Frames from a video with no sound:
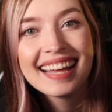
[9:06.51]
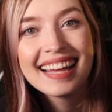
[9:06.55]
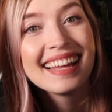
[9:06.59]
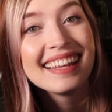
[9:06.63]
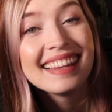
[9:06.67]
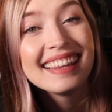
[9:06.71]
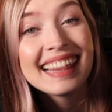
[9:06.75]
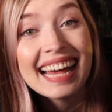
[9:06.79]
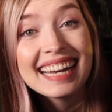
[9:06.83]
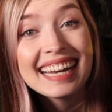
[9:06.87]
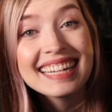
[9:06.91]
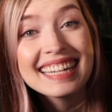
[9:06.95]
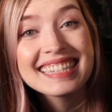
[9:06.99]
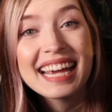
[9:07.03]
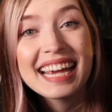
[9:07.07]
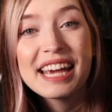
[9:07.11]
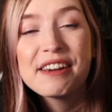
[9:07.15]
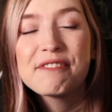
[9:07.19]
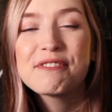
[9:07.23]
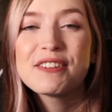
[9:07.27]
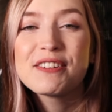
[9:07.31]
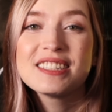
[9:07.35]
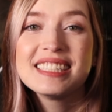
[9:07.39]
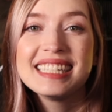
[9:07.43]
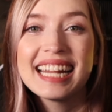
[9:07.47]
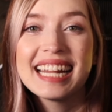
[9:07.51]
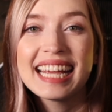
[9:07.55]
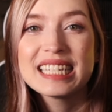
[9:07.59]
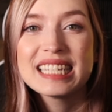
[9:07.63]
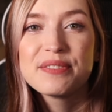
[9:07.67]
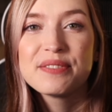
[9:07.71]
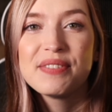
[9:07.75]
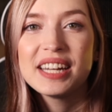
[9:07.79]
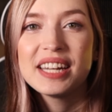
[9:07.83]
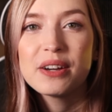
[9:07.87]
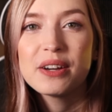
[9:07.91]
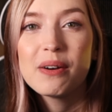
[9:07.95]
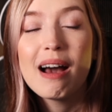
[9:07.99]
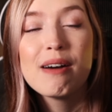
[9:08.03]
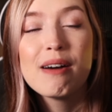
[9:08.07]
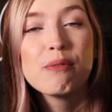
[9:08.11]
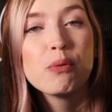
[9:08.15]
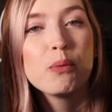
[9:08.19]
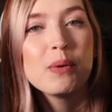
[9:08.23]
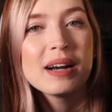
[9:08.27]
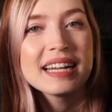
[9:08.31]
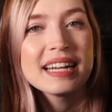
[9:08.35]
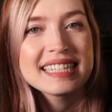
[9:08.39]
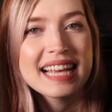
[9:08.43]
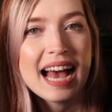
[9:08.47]
That is it for today's video of
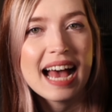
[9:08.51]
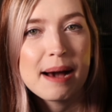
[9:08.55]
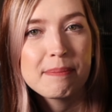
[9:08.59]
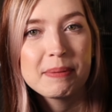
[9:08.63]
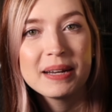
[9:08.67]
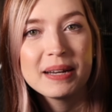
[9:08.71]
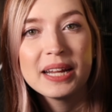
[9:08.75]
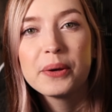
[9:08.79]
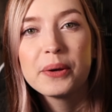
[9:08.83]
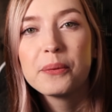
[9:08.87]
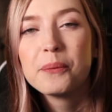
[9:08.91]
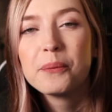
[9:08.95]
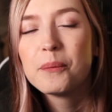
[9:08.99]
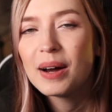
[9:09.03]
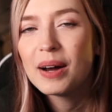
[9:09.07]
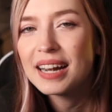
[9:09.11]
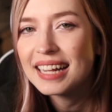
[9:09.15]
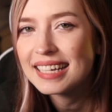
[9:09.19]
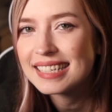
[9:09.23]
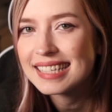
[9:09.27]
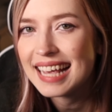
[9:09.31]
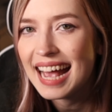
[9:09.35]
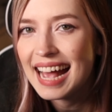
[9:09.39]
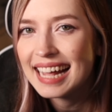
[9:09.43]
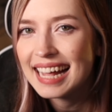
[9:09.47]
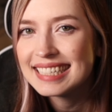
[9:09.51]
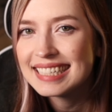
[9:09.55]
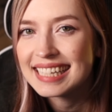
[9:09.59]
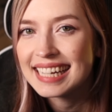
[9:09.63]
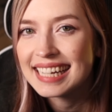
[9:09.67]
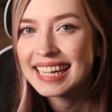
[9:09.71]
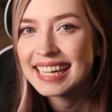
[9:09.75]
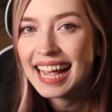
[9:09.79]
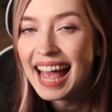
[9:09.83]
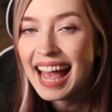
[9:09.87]
what is happening, what is ending,